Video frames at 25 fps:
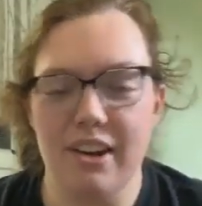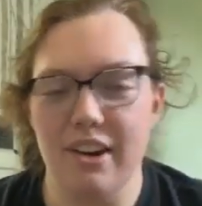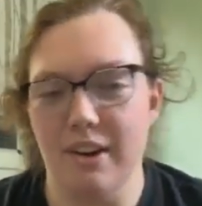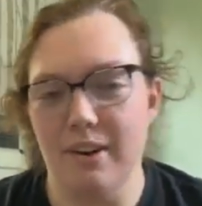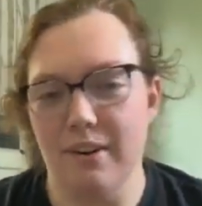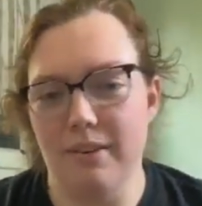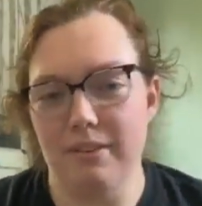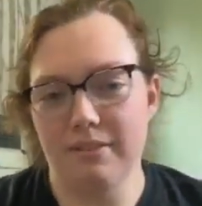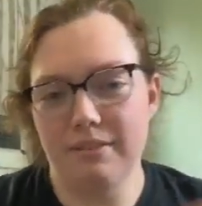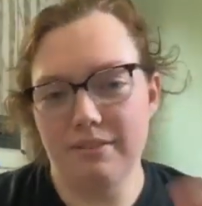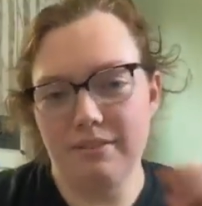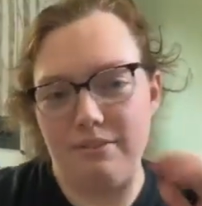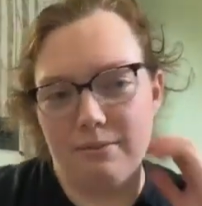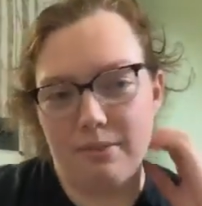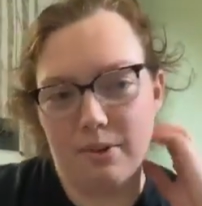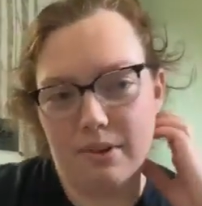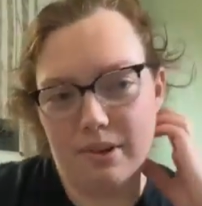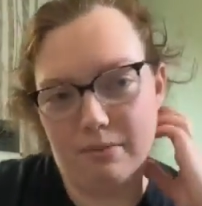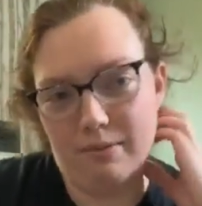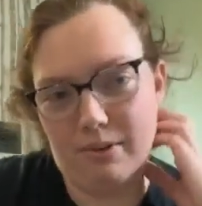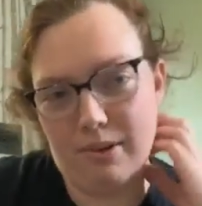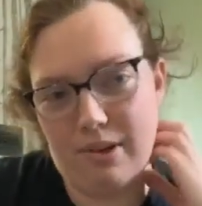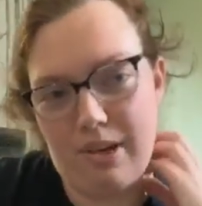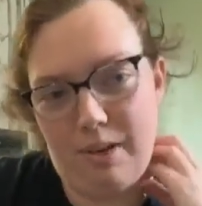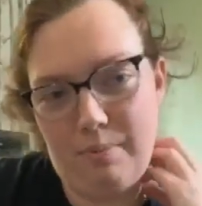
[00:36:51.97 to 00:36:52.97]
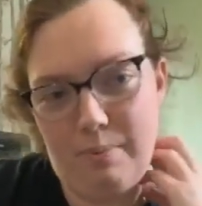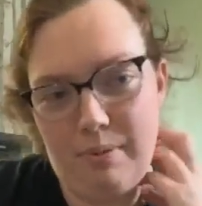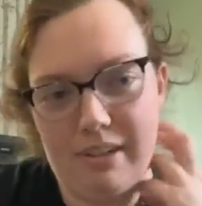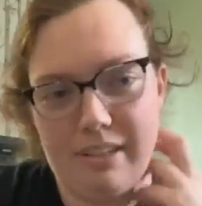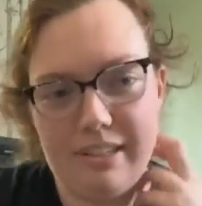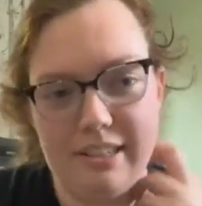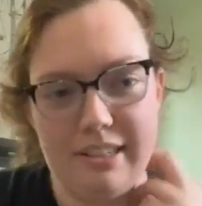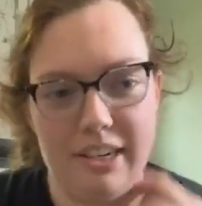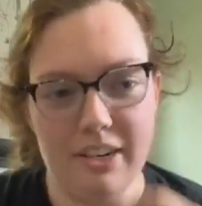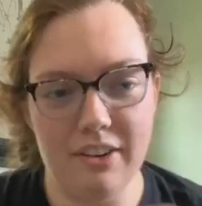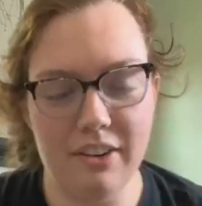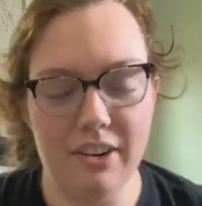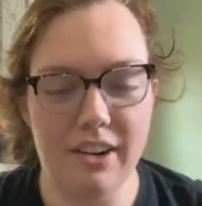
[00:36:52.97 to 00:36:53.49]
you know, we'll we'll keep it a
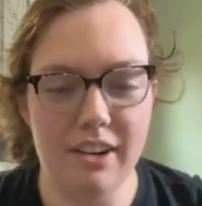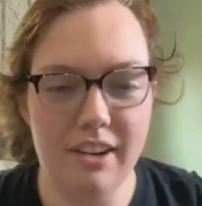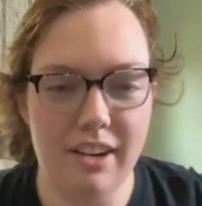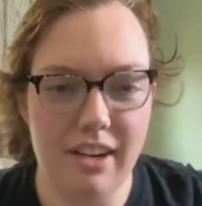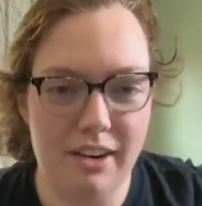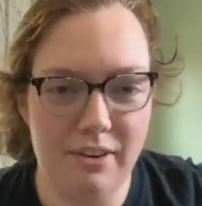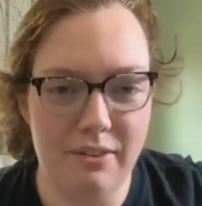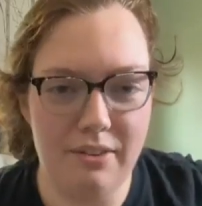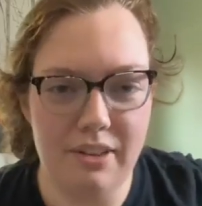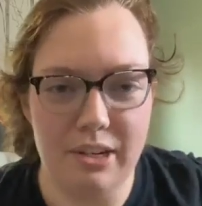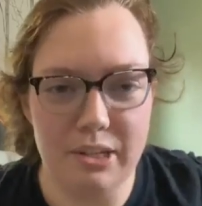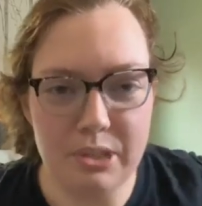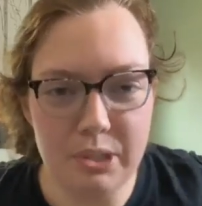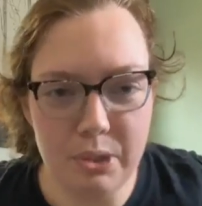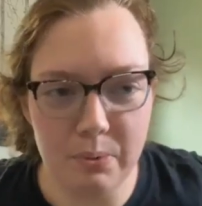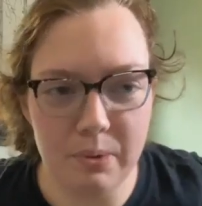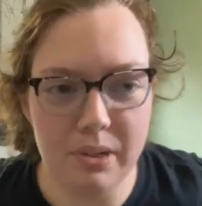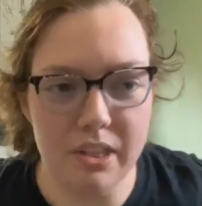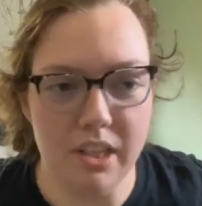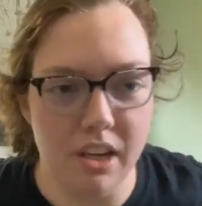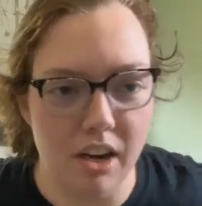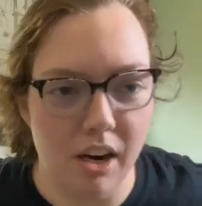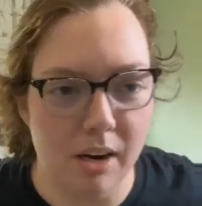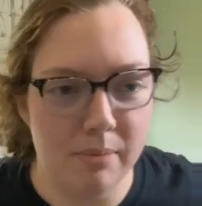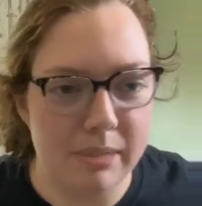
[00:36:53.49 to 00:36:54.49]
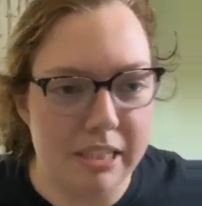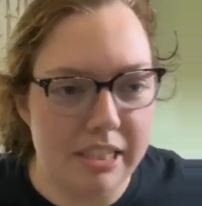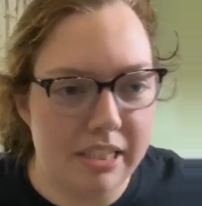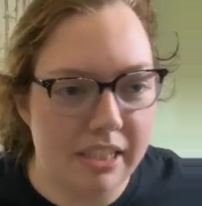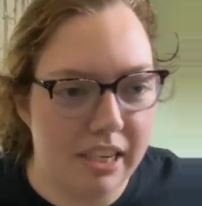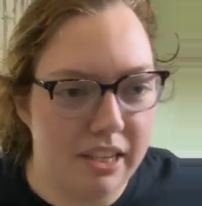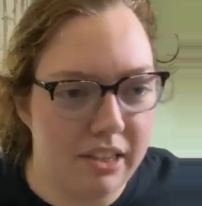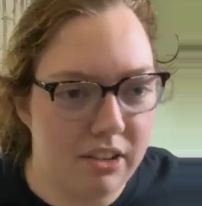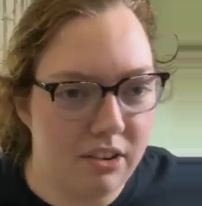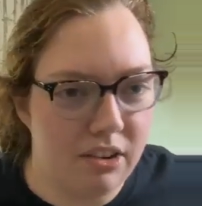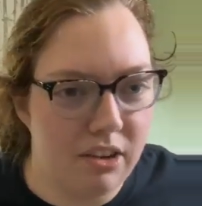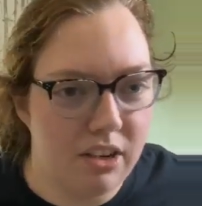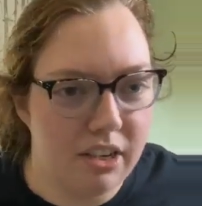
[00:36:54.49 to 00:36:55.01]
secret. I don't think she'll read the comments
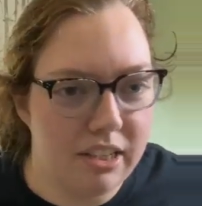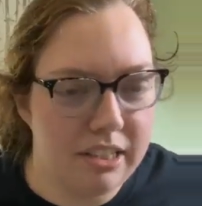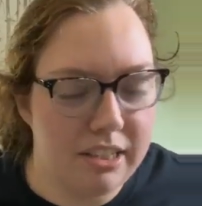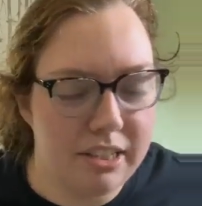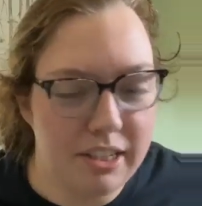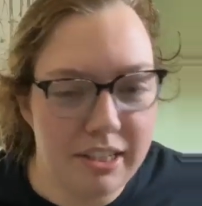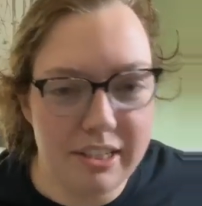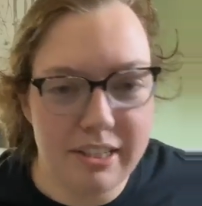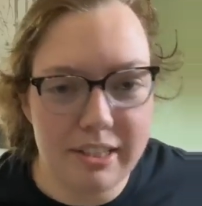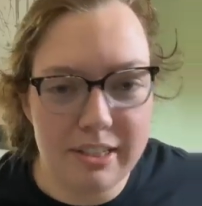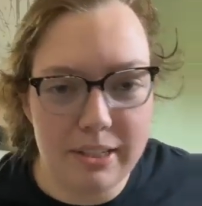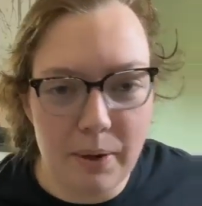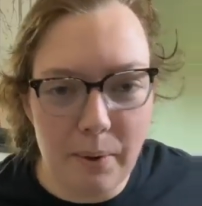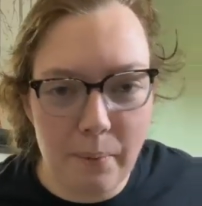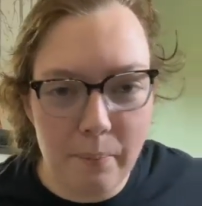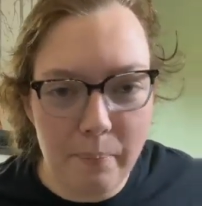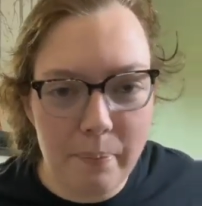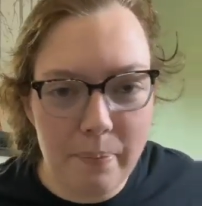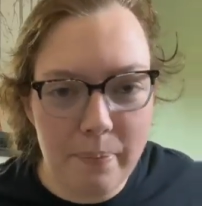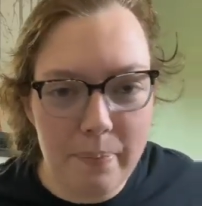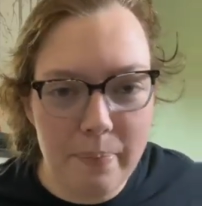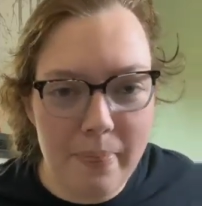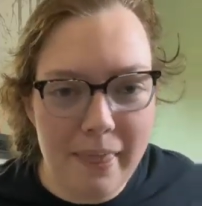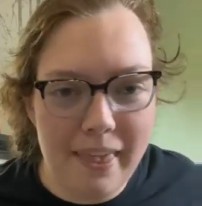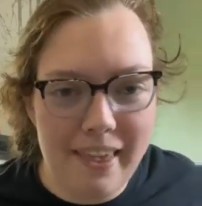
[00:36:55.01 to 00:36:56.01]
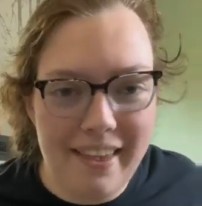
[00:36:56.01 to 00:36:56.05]
either, honestly. So.